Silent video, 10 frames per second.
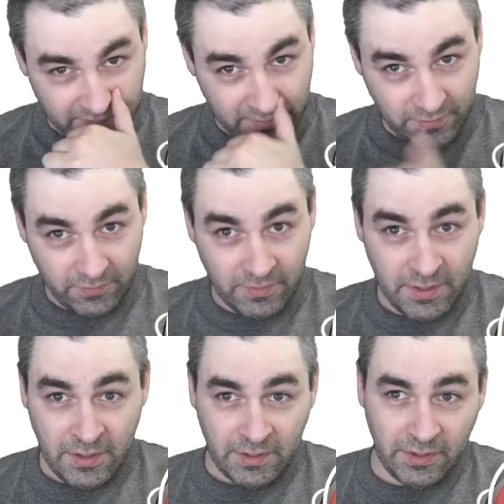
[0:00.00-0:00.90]
So
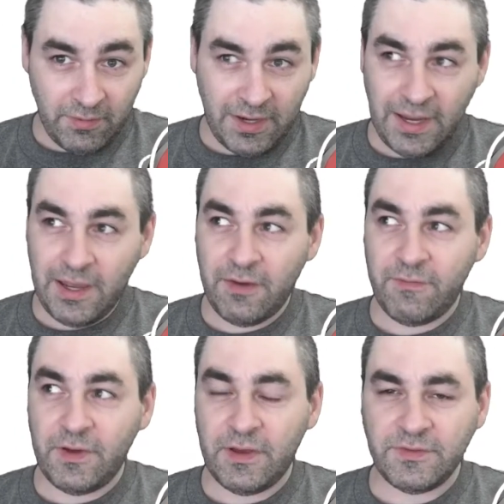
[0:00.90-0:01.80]
here I
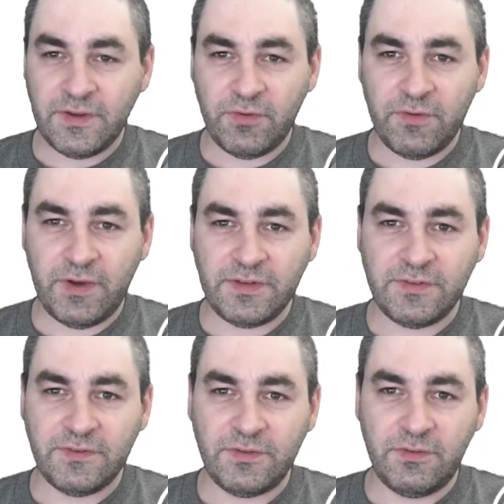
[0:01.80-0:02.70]
have several
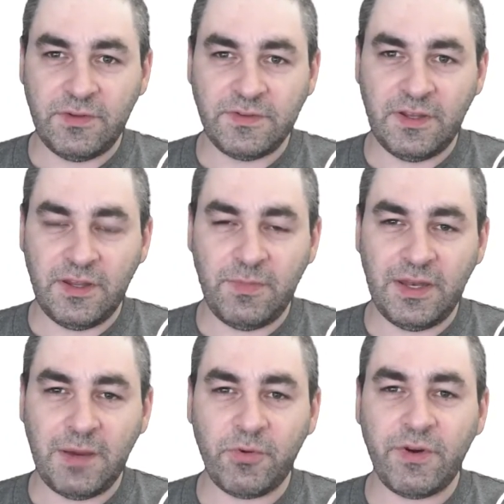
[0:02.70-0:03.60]
devices. You can see them in
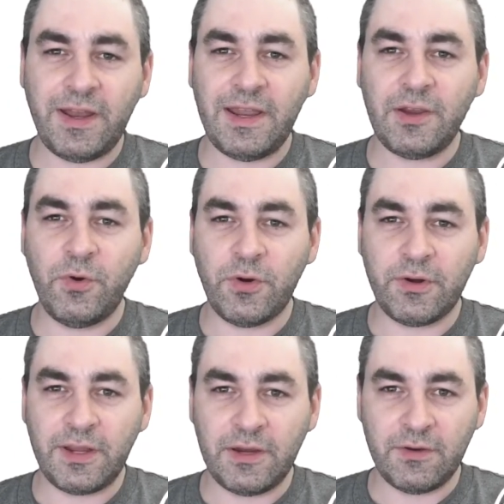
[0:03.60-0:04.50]
the upper right hand corner
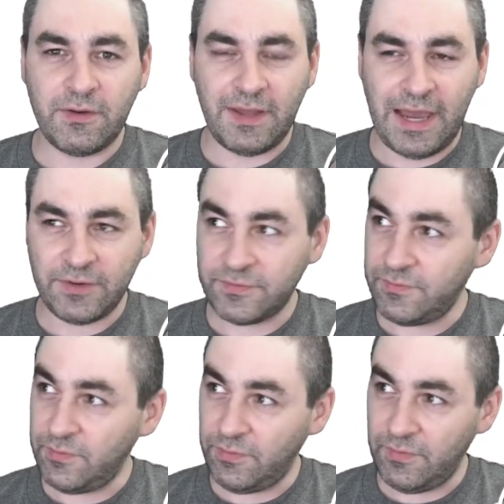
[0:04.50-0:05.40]
here, the
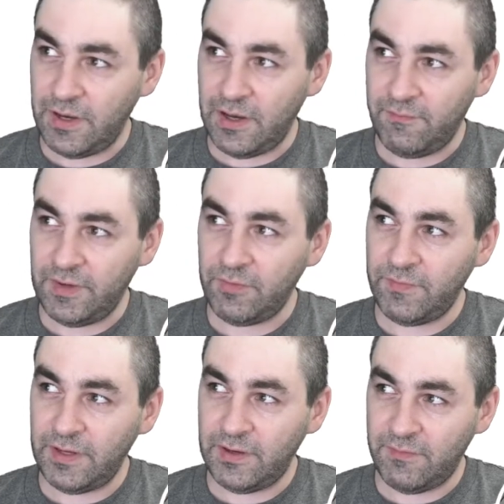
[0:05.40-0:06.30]
actual video
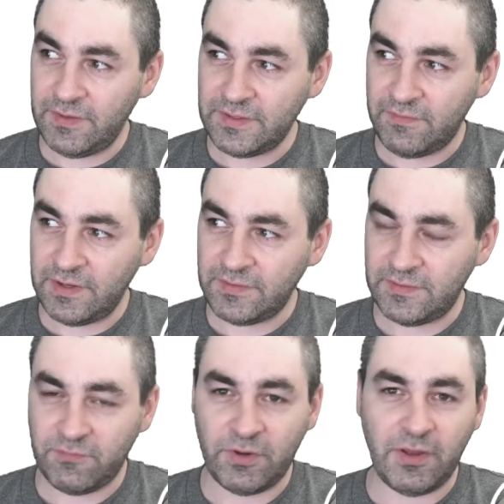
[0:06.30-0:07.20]
feed of these devices
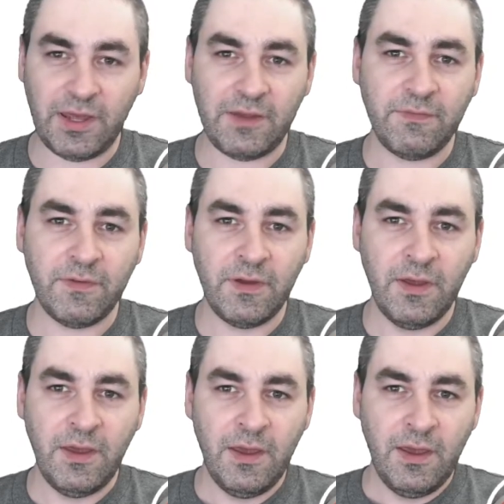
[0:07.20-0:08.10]
in real life.
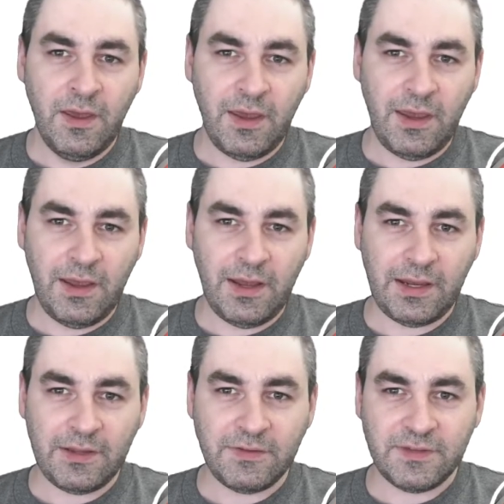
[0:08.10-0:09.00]
And I
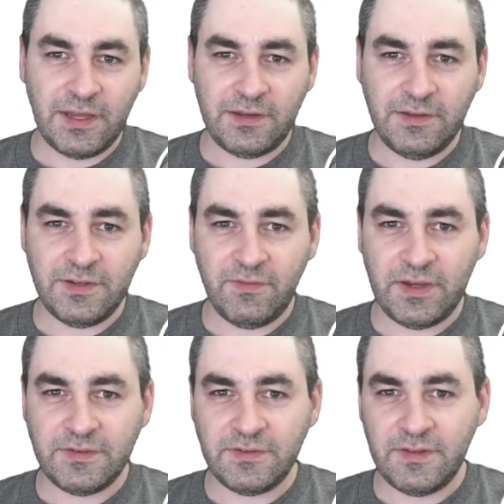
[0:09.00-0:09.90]
can select these
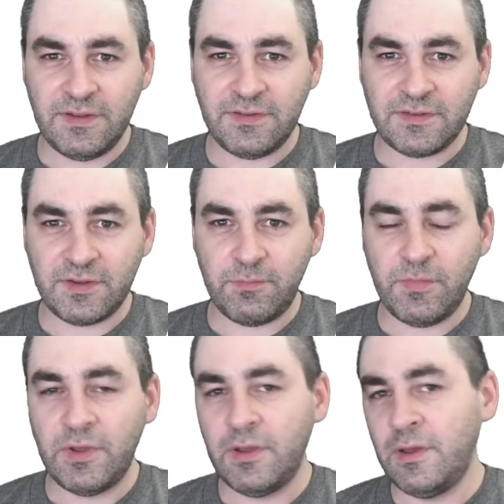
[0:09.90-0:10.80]
devices in the system
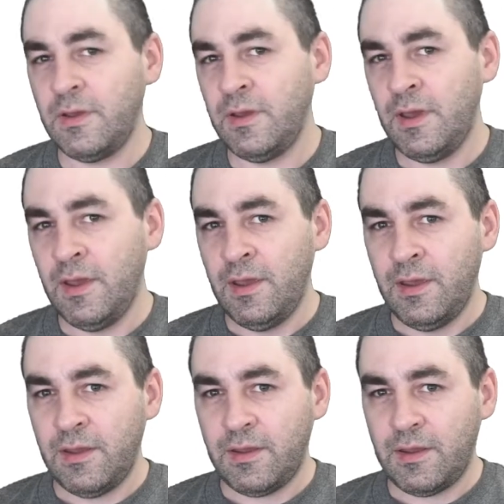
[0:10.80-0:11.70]

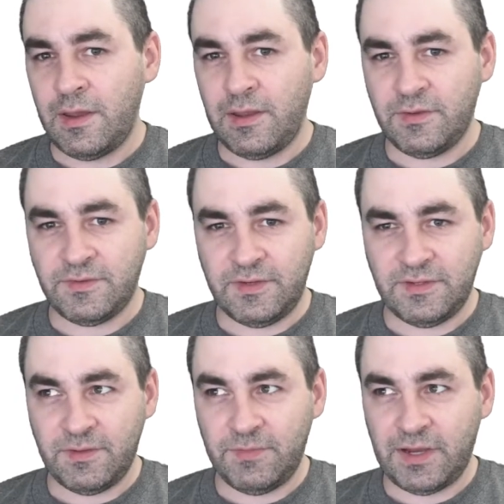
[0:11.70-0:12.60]
and see
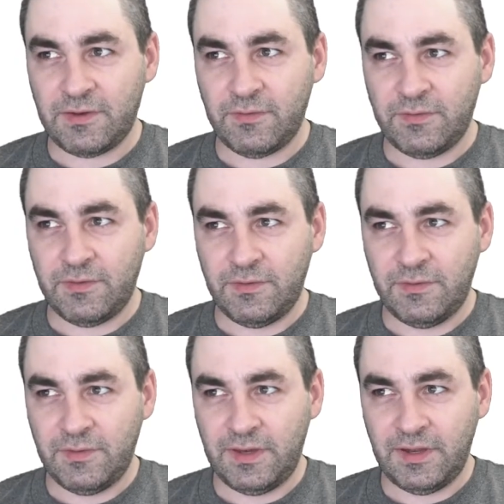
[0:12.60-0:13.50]
some technical
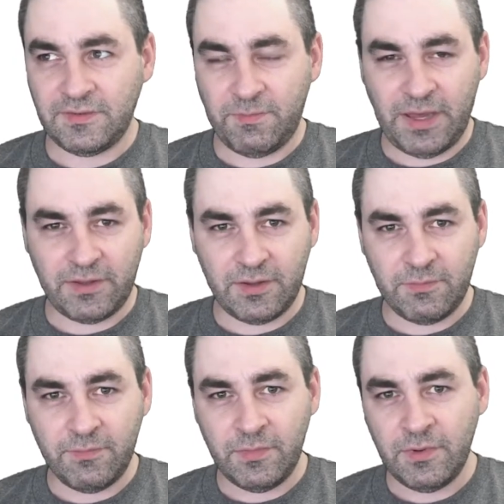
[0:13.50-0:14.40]
details about them.